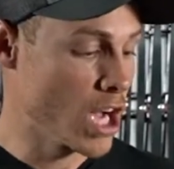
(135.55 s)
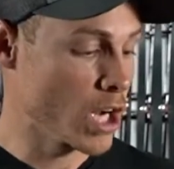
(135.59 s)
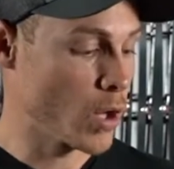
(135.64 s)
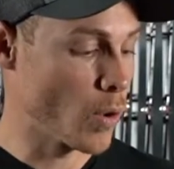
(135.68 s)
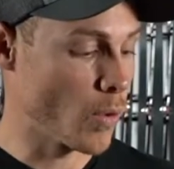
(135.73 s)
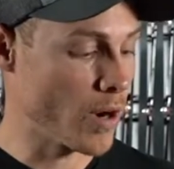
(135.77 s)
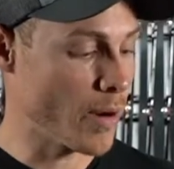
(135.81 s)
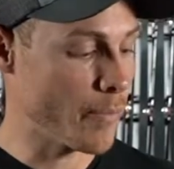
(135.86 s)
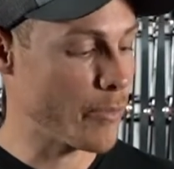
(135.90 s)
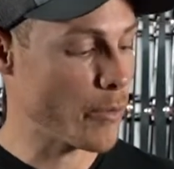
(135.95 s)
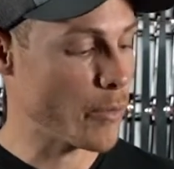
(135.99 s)

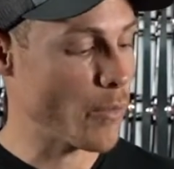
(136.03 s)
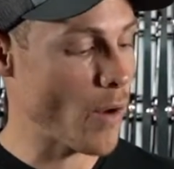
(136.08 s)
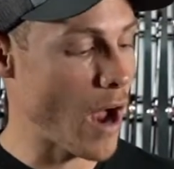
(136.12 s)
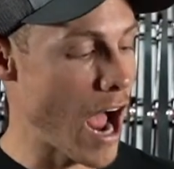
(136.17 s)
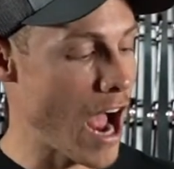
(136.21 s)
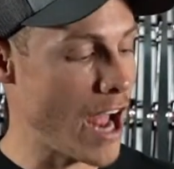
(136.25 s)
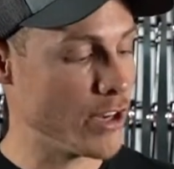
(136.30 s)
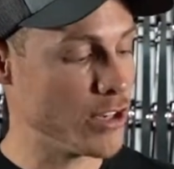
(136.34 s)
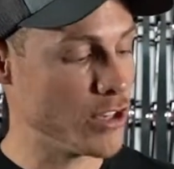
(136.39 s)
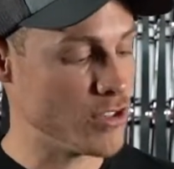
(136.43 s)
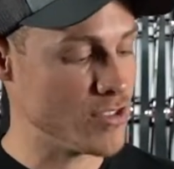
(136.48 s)
Going up the
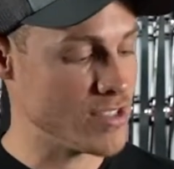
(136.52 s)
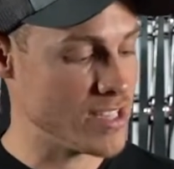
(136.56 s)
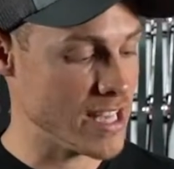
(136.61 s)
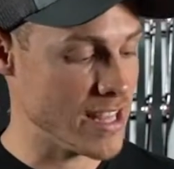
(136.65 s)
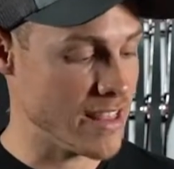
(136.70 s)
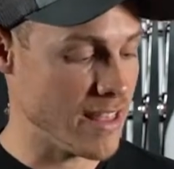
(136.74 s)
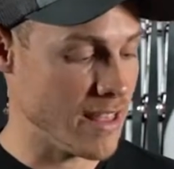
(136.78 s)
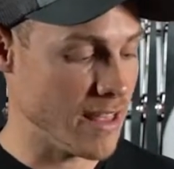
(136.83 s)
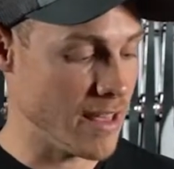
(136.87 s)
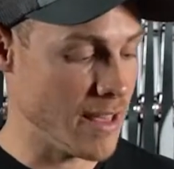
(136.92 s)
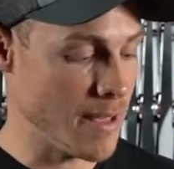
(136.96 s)
rod, you see
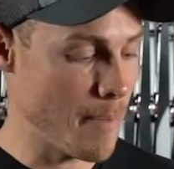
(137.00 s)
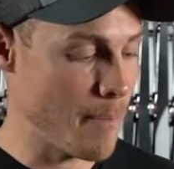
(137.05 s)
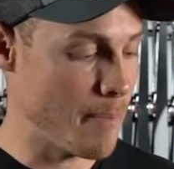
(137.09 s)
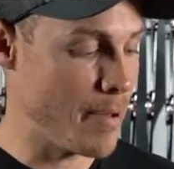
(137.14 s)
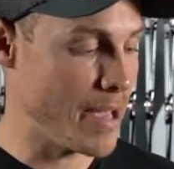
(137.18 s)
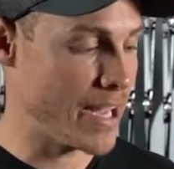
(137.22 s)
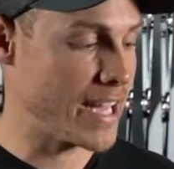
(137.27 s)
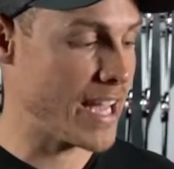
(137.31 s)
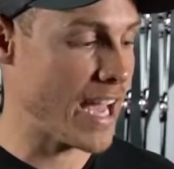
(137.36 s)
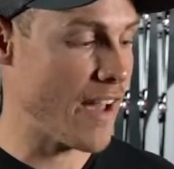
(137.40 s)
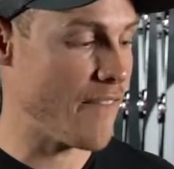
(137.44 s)
the
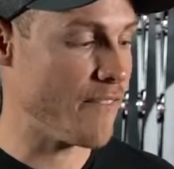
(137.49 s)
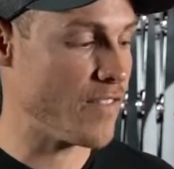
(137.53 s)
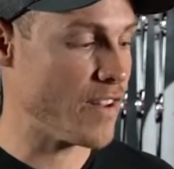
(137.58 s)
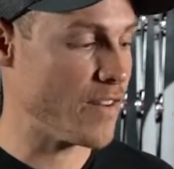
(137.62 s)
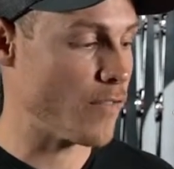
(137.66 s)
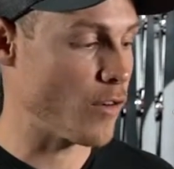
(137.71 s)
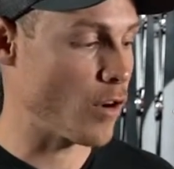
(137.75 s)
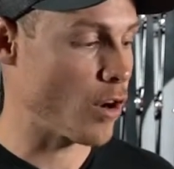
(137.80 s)
Big Cat Fever